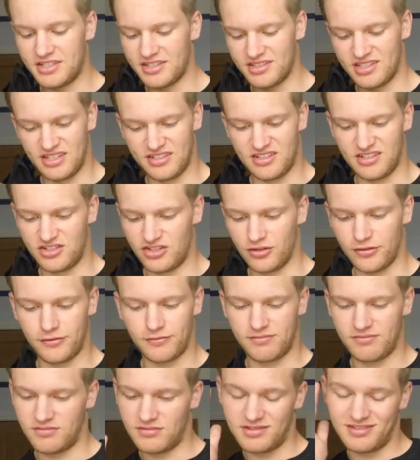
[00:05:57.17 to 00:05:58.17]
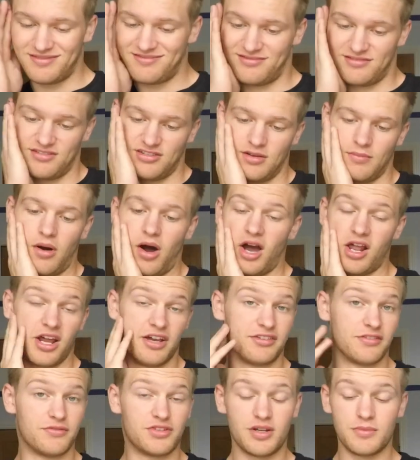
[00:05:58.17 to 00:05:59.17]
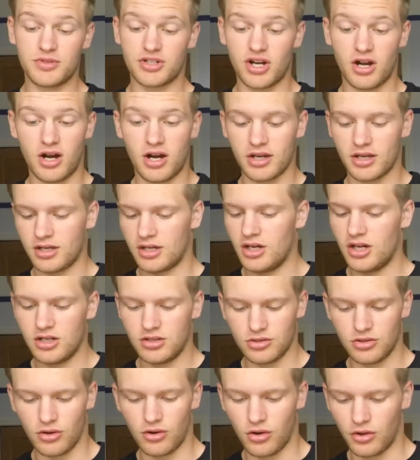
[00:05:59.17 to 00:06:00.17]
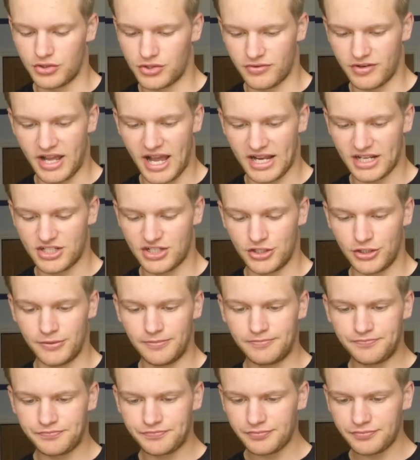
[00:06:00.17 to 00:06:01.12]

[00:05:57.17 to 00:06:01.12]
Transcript: This is just some highlights of Gymshark, not a lot to react to.